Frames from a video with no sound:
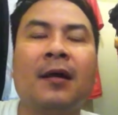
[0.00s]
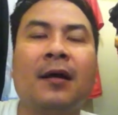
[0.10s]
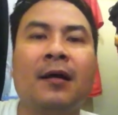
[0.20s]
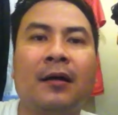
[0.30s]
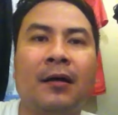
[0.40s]

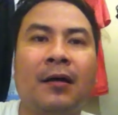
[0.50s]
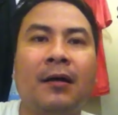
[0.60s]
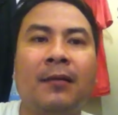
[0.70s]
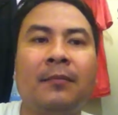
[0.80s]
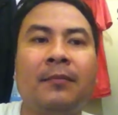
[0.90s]

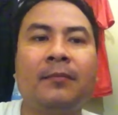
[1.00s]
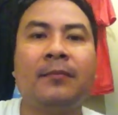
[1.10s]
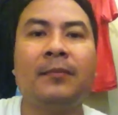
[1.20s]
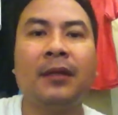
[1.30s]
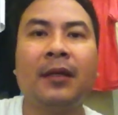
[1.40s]

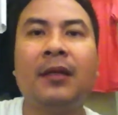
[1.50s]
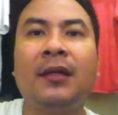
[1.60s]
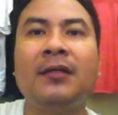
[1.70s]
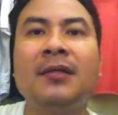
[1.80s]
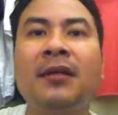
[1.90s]
And
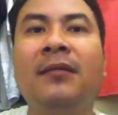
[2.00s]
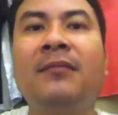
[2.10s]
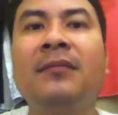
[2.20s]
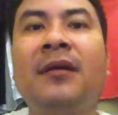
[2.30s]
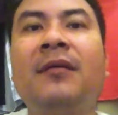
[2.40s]
let's see
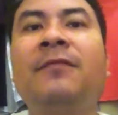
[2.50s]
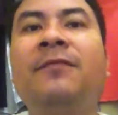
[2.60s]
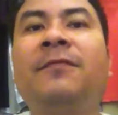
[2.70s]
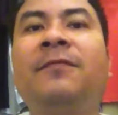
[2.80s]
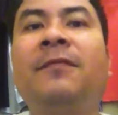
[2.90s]

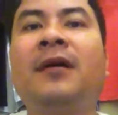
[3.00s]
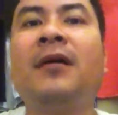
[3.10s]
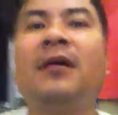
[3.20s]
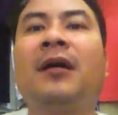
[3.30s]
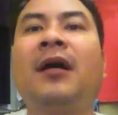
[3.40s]
if
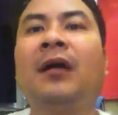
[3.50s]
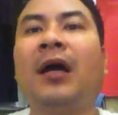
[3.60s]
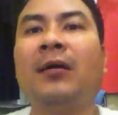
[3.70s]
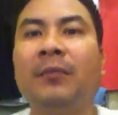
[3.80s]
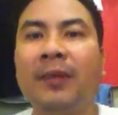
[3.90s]

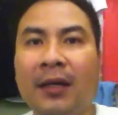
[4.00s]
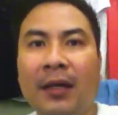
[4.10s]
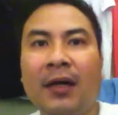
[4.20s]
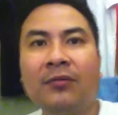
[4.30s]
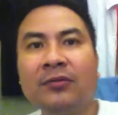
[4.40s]
I would be
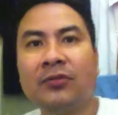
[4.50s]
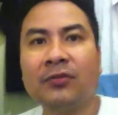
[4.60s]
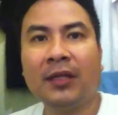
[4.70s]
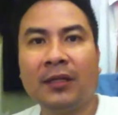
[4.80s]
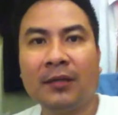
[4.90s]
allowed to
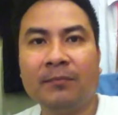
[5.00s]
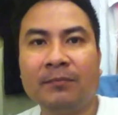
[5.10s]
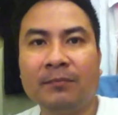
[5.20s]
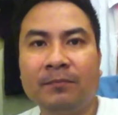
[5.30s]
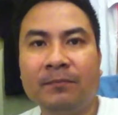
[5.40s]
take a
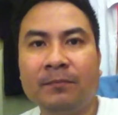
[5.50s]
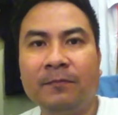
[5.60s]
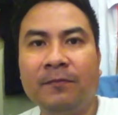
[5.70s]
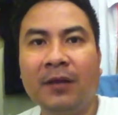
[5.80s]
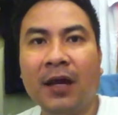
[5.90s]

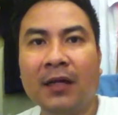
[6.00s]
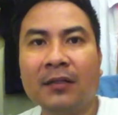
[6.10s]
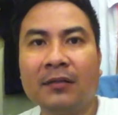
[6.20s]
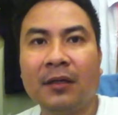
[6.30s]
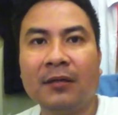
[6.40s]
vlog,
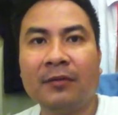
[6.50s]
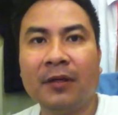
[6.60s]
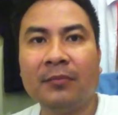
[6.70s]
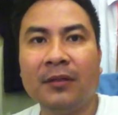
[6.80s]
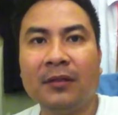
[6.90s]
if
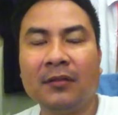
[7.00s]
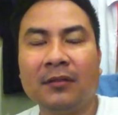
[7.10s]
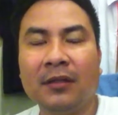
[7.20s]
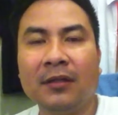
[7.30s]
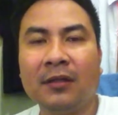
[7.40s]

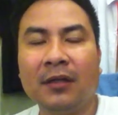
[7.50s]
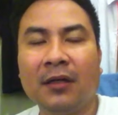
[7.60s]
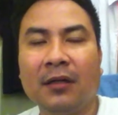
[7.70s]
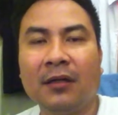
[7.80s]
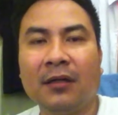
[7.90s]

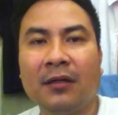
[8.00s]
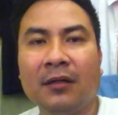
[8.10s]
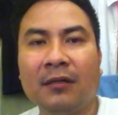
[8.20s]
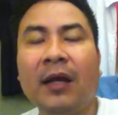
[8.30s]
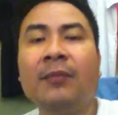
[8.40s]

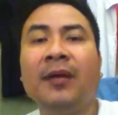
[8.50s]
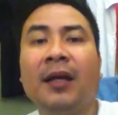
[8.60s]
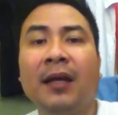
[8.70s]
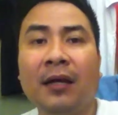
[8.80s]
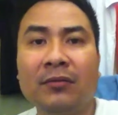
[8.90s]
I'd be
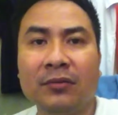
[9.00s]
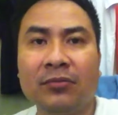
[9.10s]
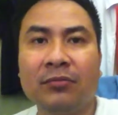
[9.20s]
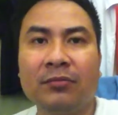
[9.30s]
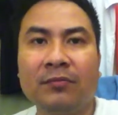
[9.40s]
allowed
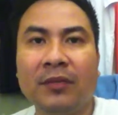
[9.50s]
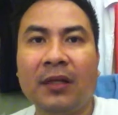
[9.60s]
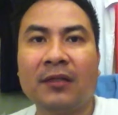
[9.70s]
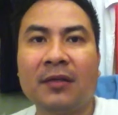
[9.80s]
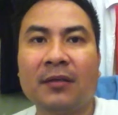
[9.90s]
to
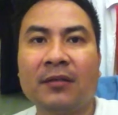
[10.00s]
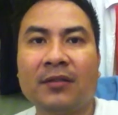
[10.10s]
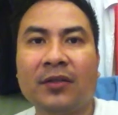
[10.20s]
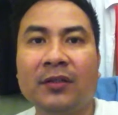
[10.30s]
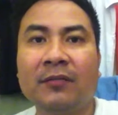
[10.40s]
take
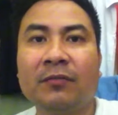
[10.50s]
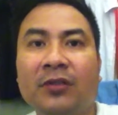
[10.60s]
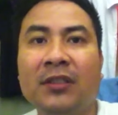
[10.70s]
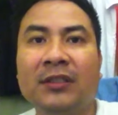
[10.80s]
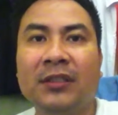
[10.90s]
certain
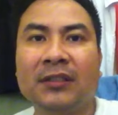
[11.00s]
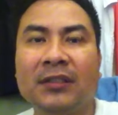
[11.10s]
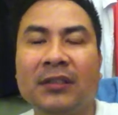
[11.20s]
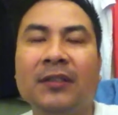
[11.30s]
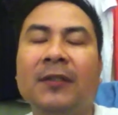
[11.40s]

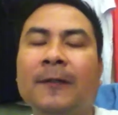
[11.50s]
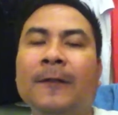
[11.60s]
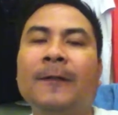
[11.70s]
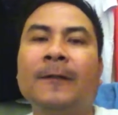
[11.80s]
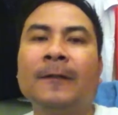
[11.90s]
footages.
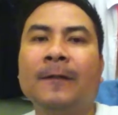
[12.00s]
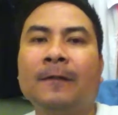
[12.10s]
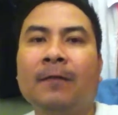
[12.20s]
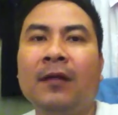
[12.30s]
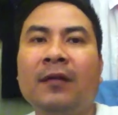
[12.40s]

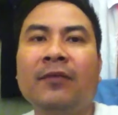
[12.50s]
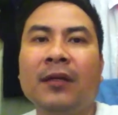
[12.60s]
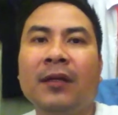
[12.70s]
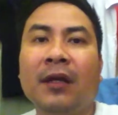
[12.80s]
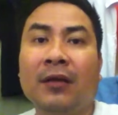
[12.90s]
And
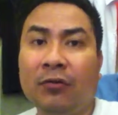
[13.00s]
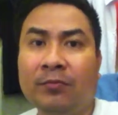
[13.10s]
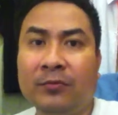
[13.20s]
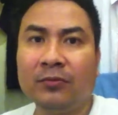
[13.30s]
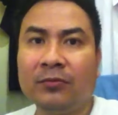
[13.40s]
even I hope
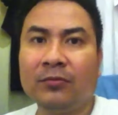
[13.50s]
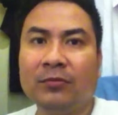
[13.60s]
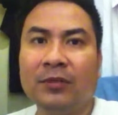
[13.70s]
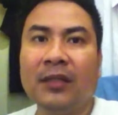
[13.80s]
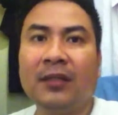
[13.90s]
to
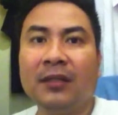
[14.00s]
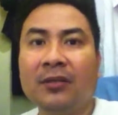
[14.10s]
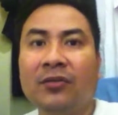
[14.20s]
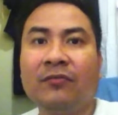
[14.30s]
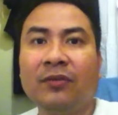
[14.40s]
get an
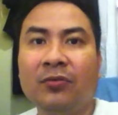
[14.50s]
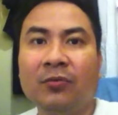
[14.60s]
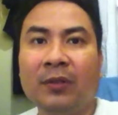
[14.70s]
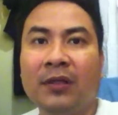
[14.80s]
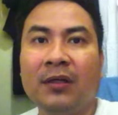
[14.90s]
interview
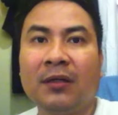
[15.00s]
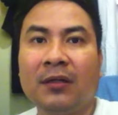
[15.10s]
with